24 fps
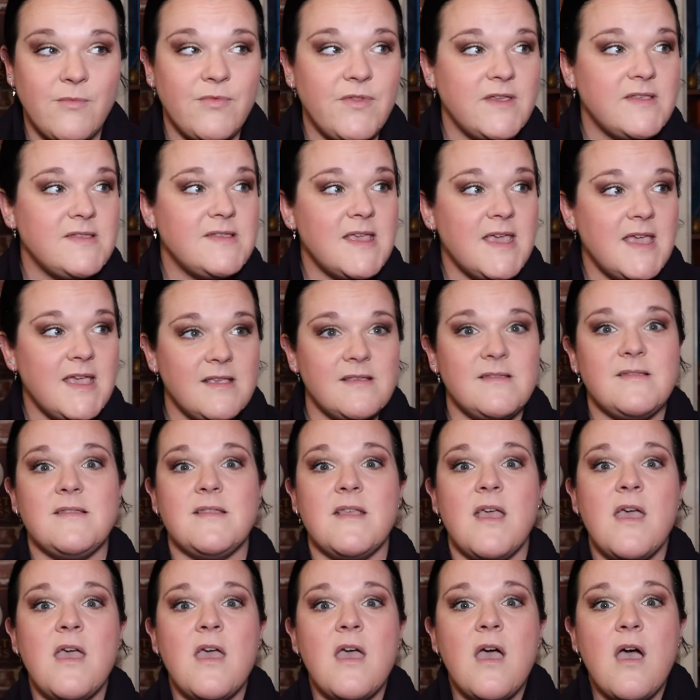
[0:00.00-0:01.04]
This is
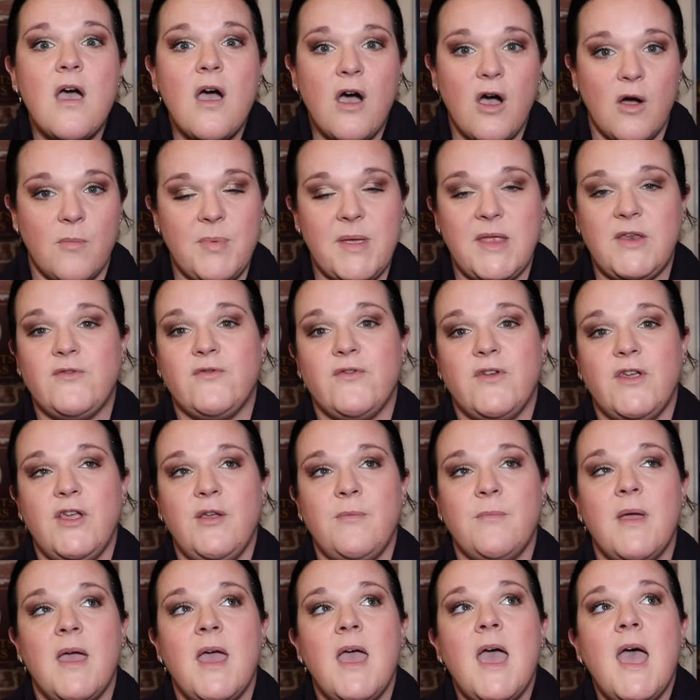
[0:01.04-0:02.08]
our
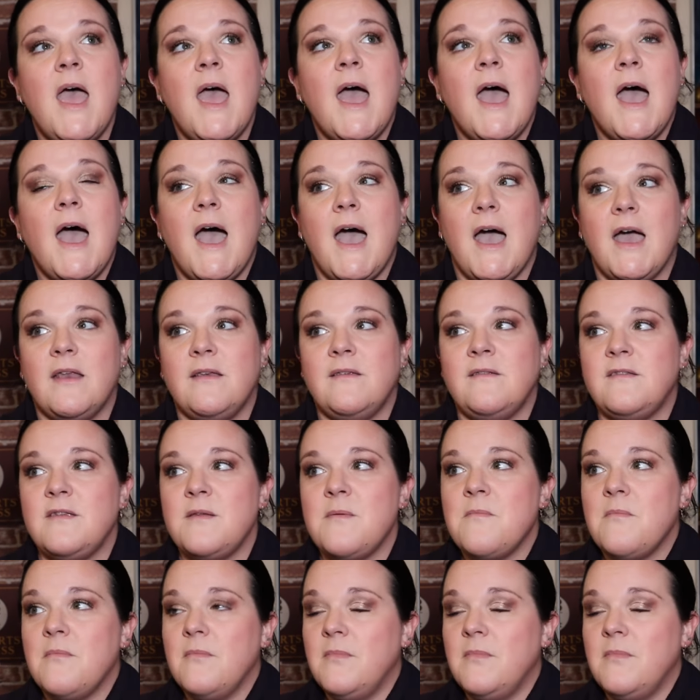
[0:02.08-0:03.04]
bedroom and